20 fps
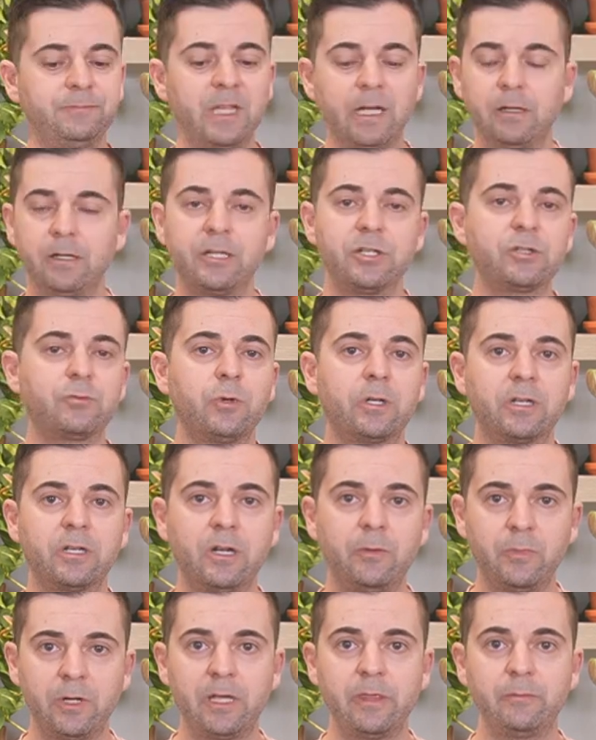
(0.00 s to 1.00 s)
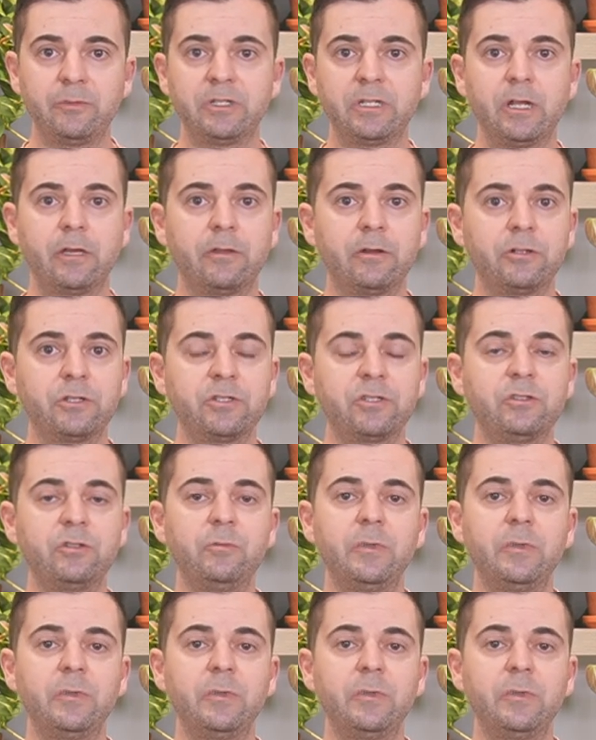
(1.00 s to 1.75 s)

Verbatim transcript: yeah, I just want to combine them together just